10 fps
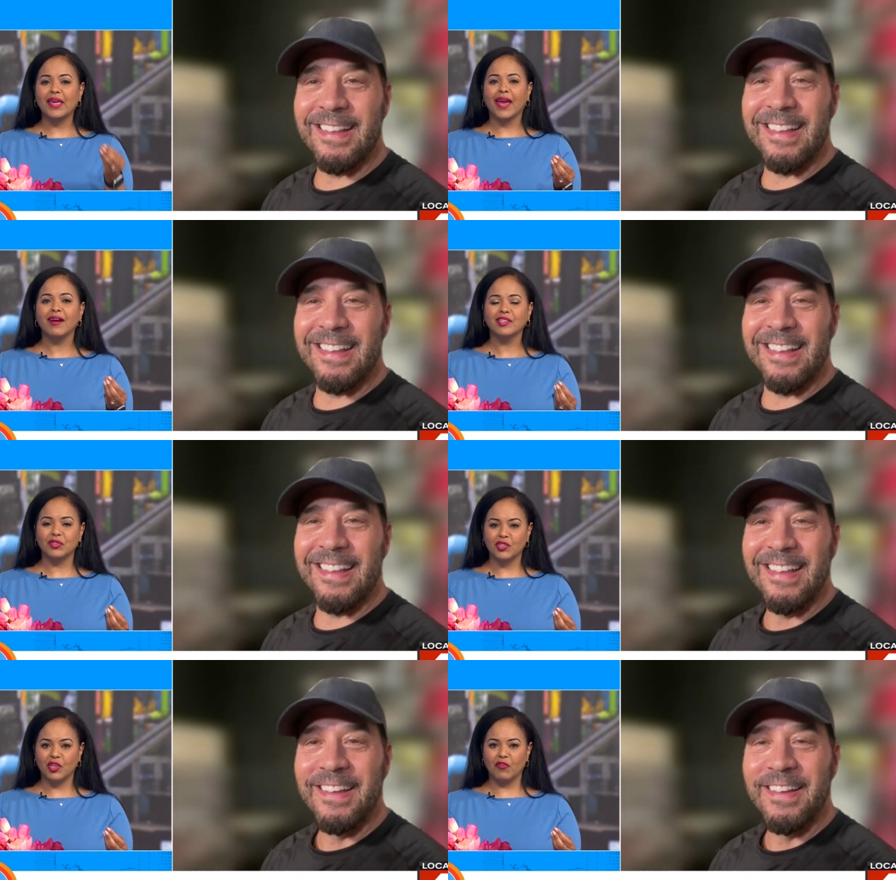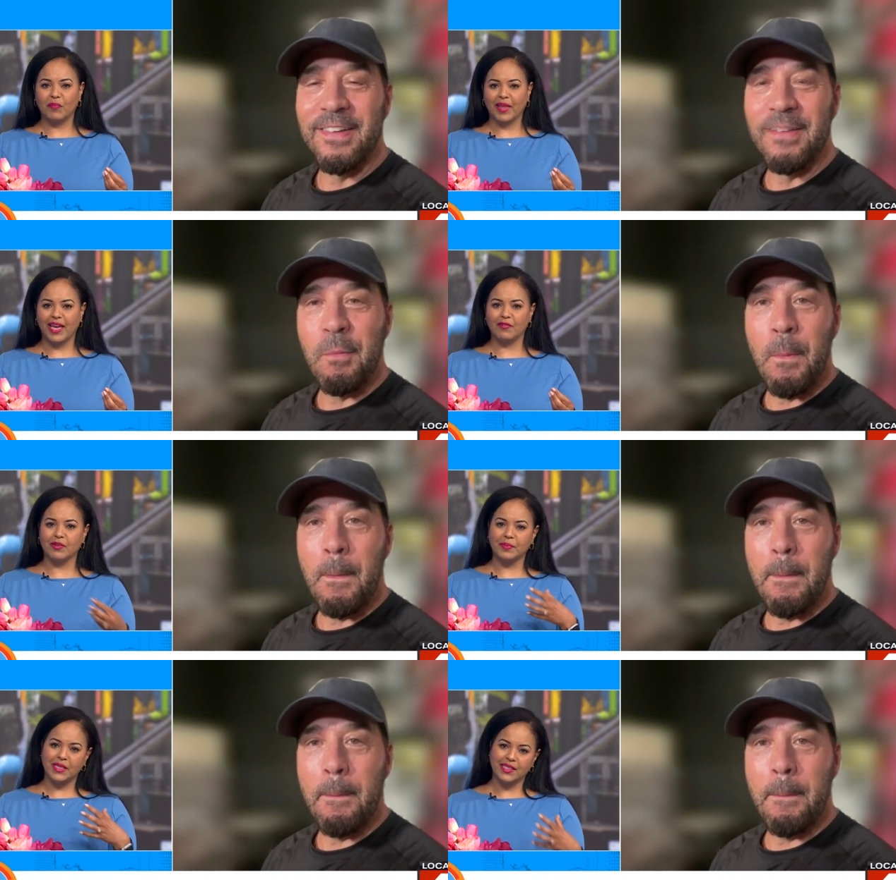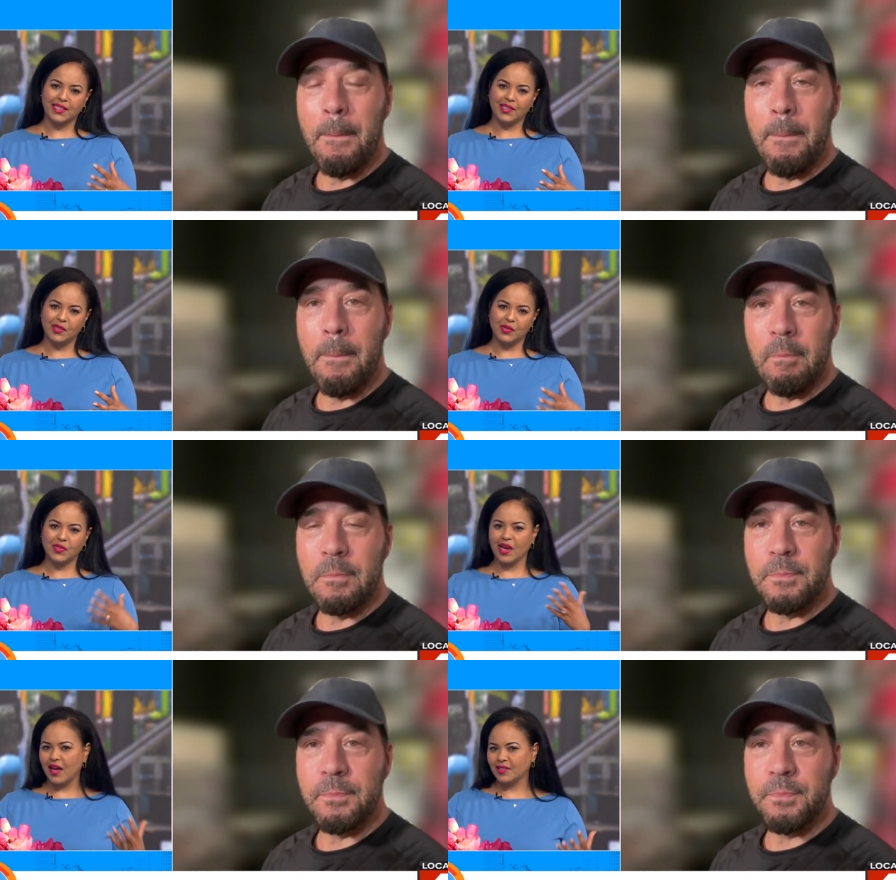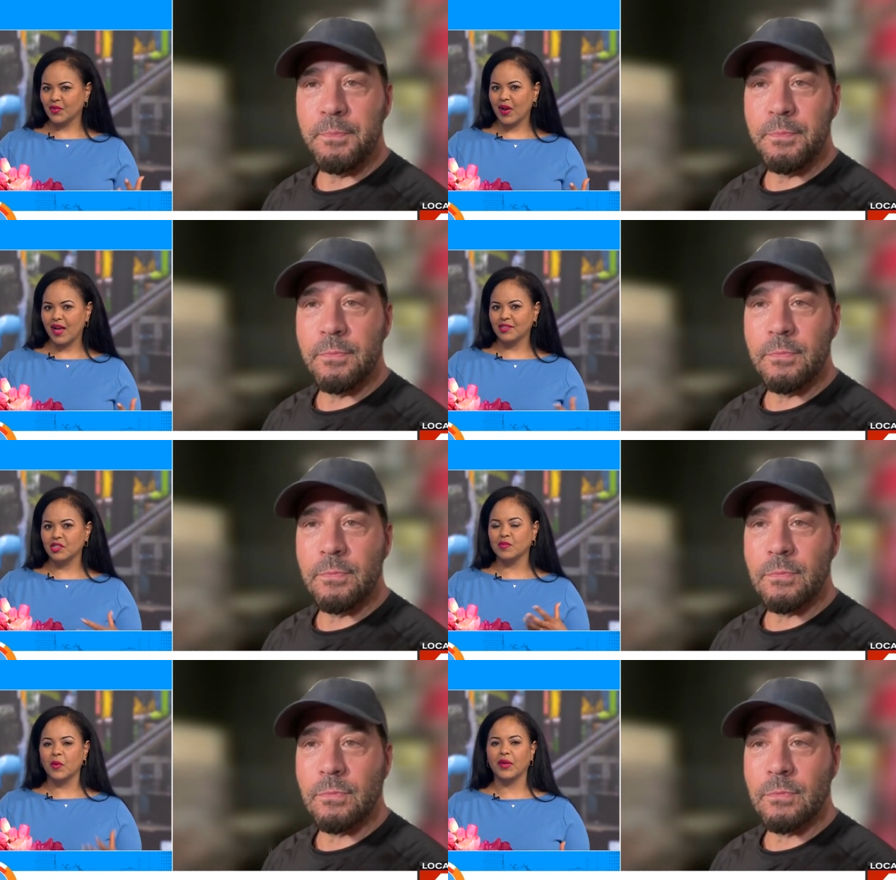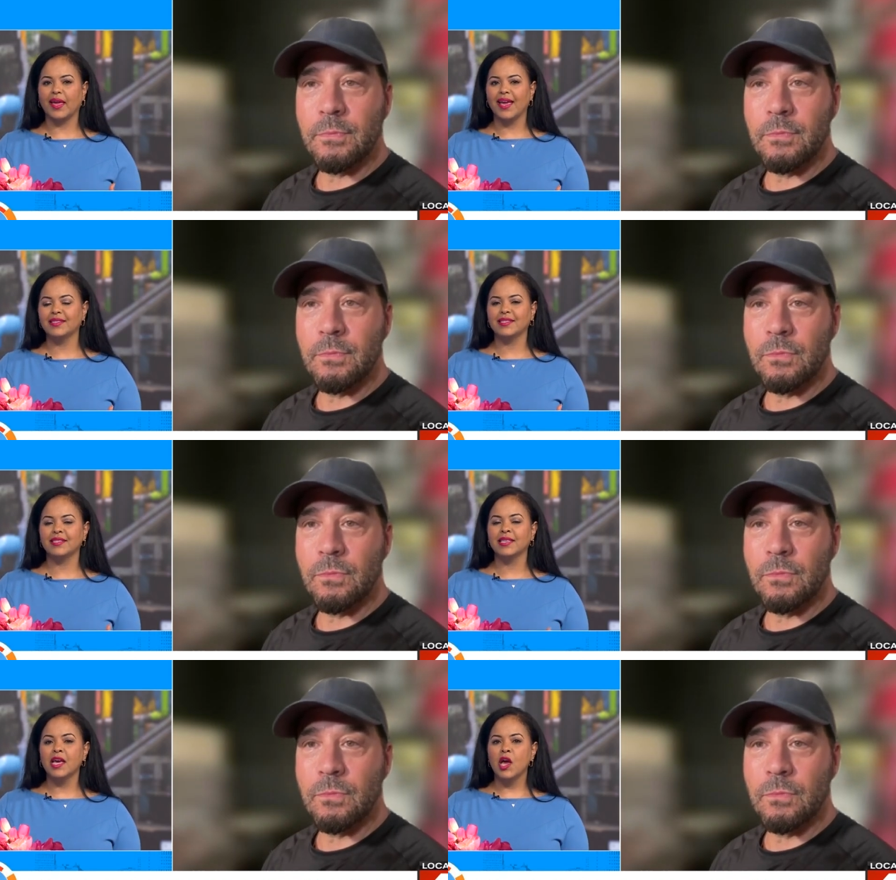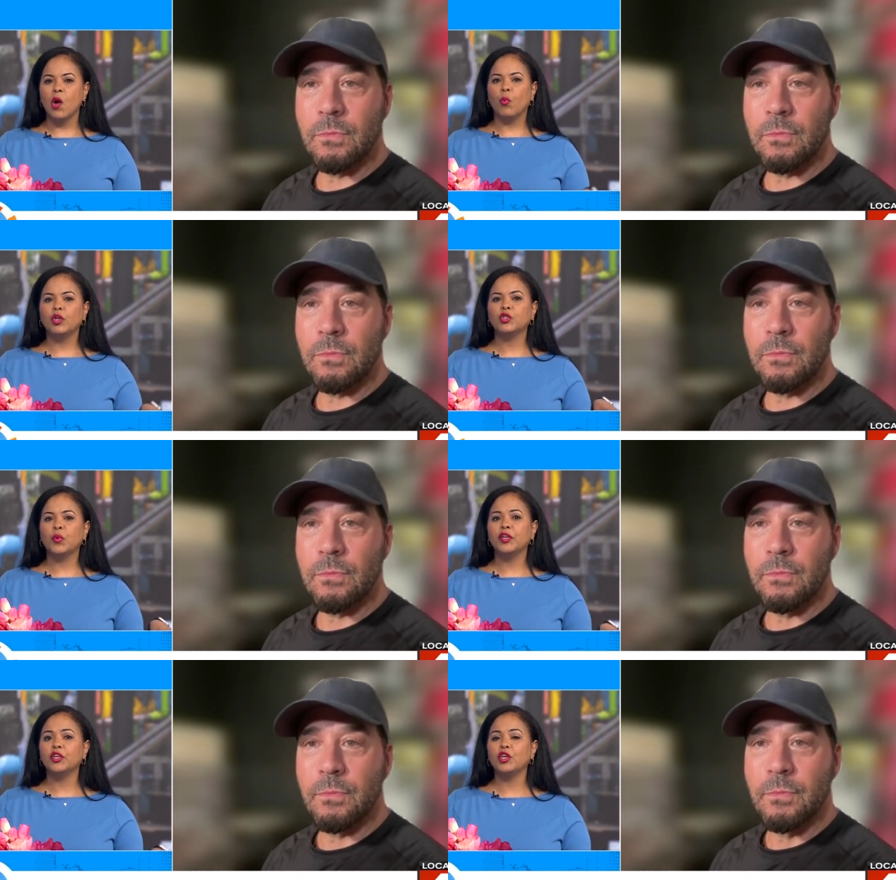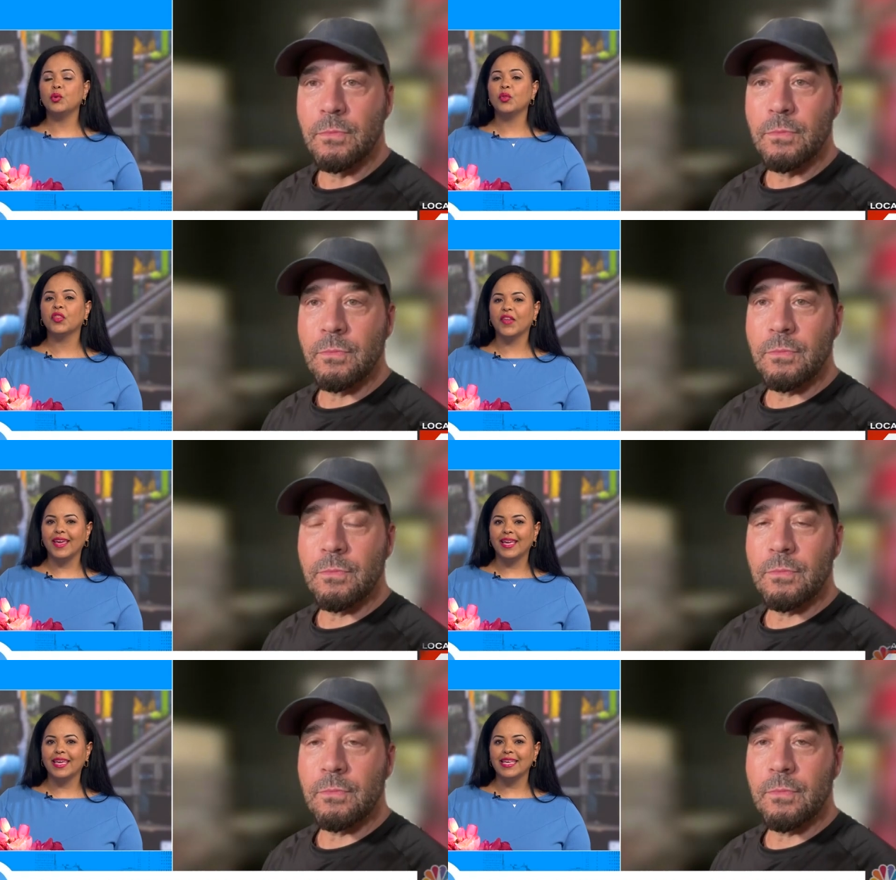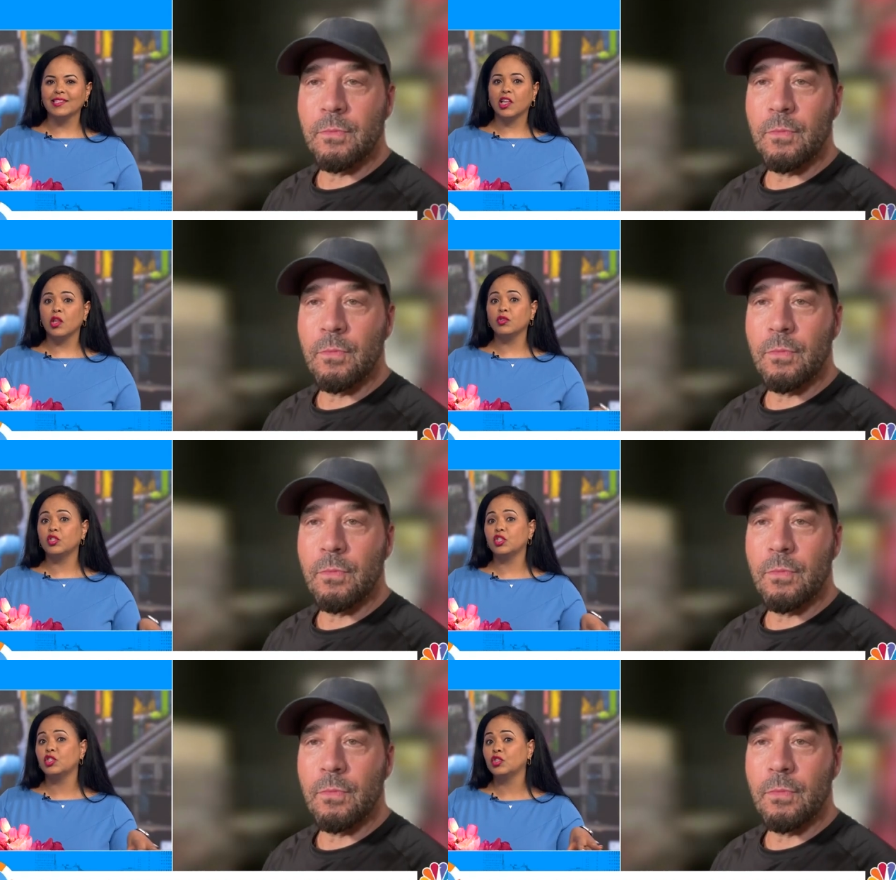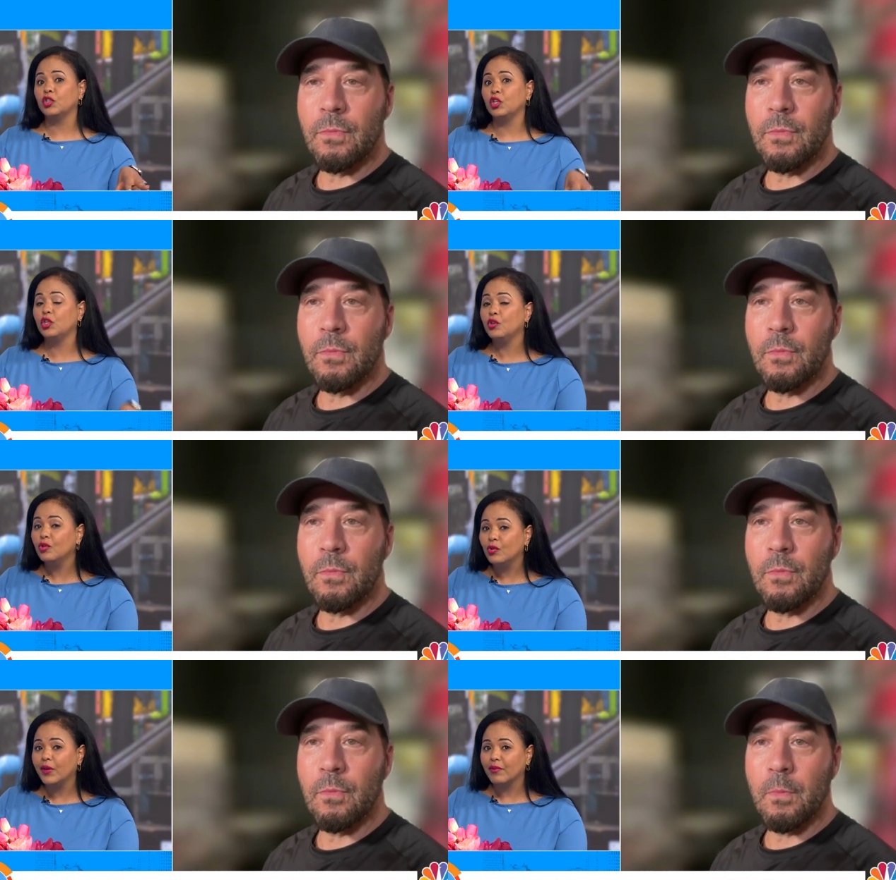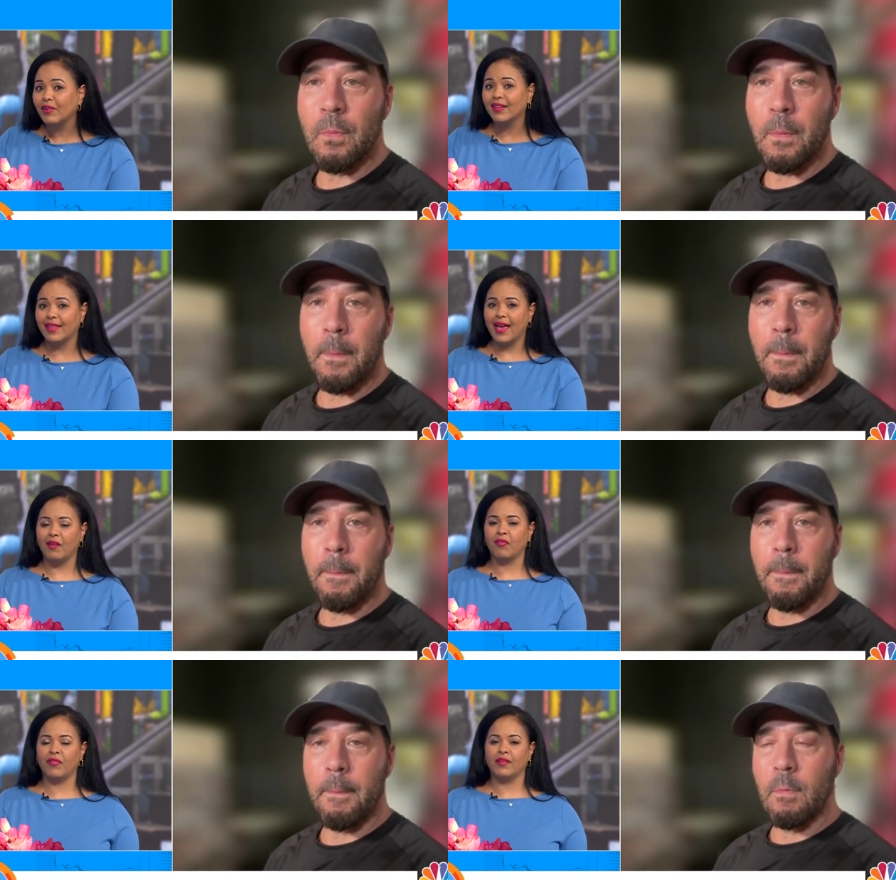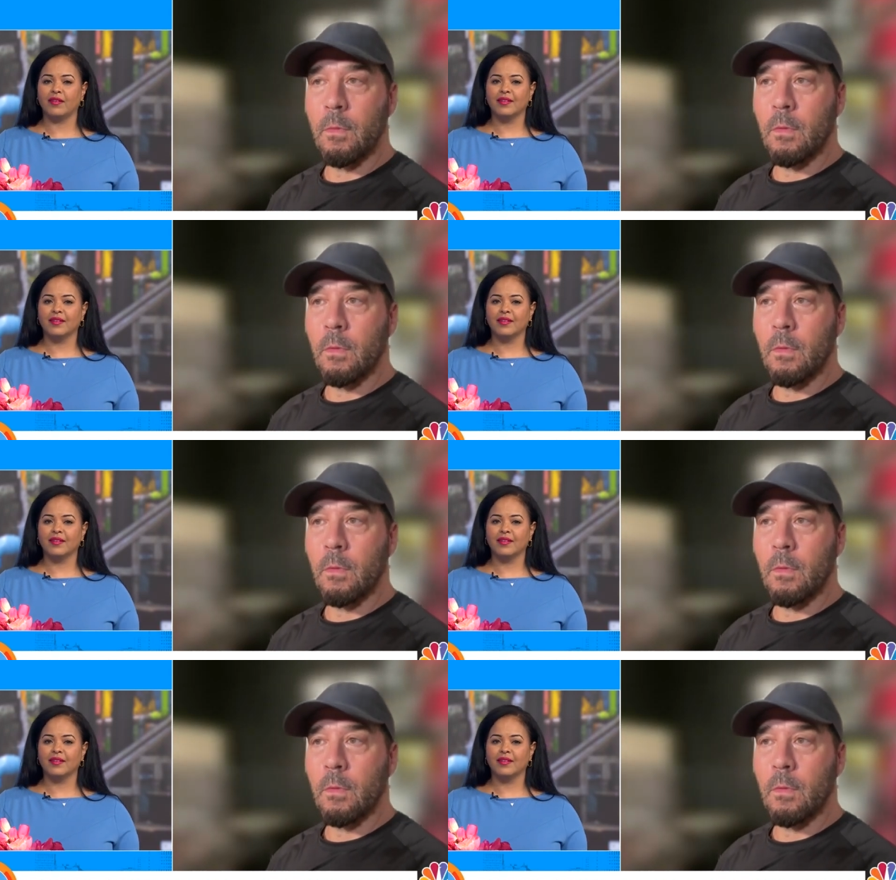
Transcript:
Speaker 1: the characters that you've played, from PCU to Entourage to Smokin' Aces, which one do you think is closest to you in real life?